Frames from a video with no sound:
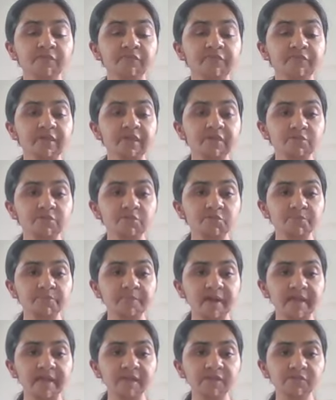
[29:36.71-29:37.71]
where you
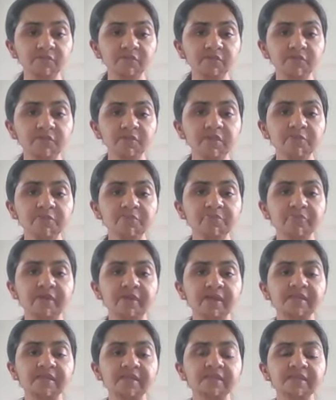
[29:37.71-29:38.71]
mindfully
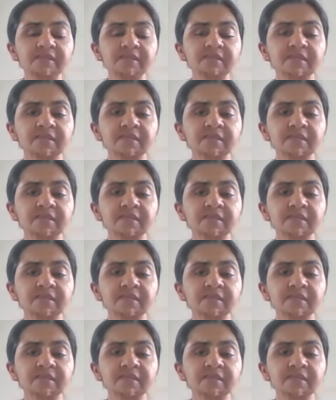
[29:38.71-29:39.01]
breathe